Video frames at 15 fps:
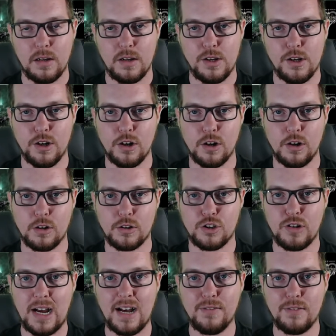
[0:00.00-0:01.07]
you're
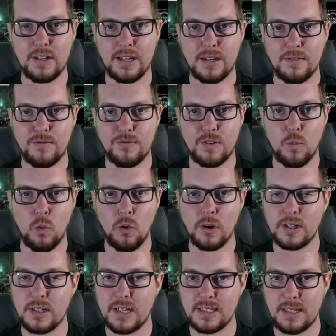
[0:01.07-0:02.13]
traveling from one
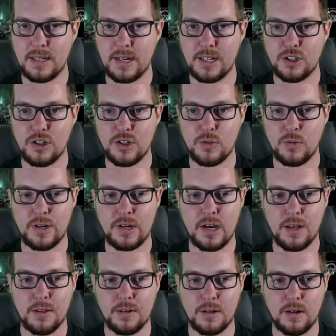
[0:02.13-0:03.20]
destination to
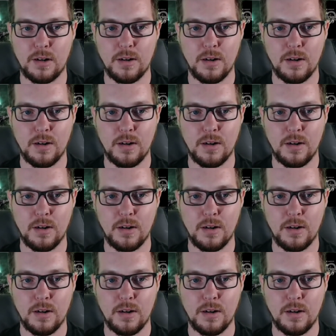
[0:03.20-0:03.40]
another,